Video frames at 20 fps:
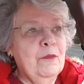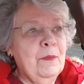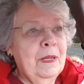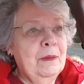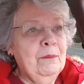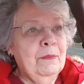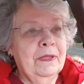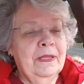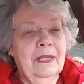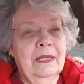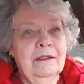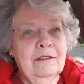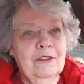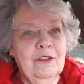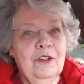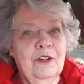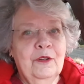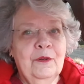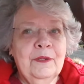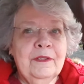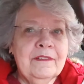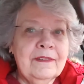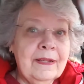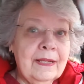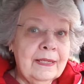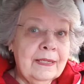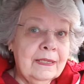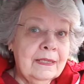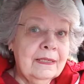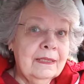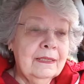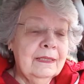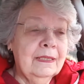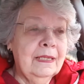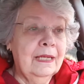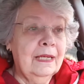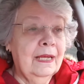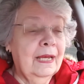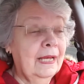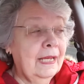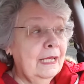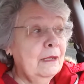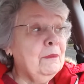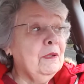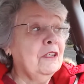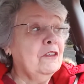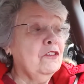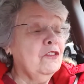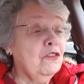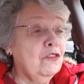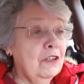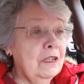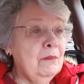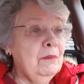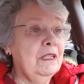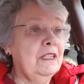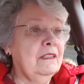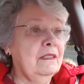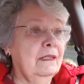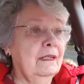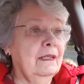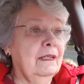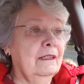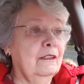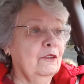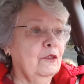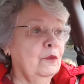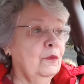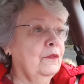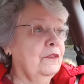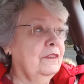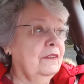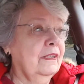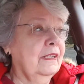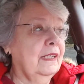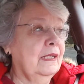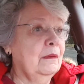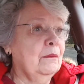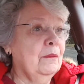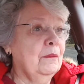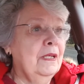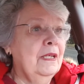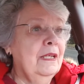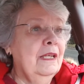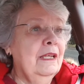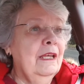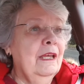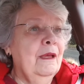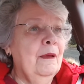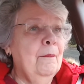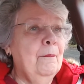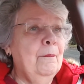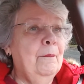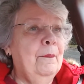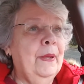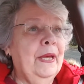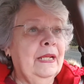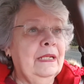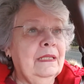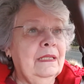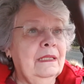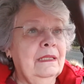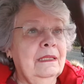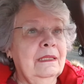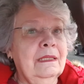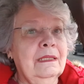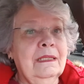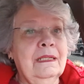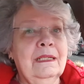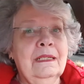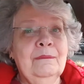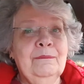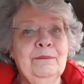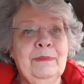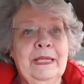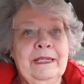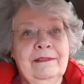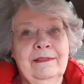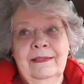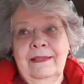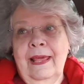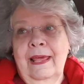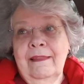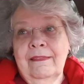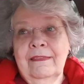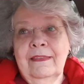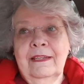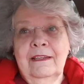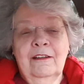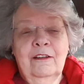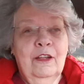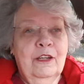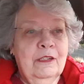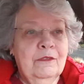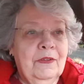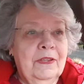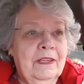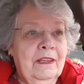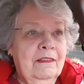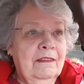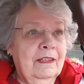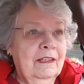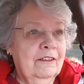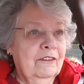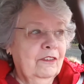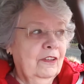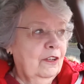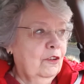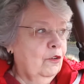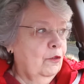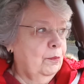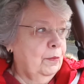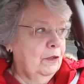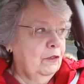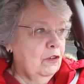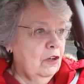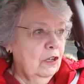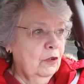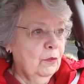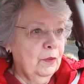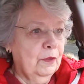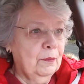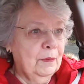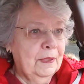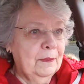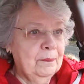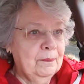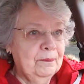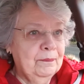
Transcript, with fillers: remember that, you know, it's like, yeah, I am extremely tired all the time, but better that than a lot of other things that could be wrong with me.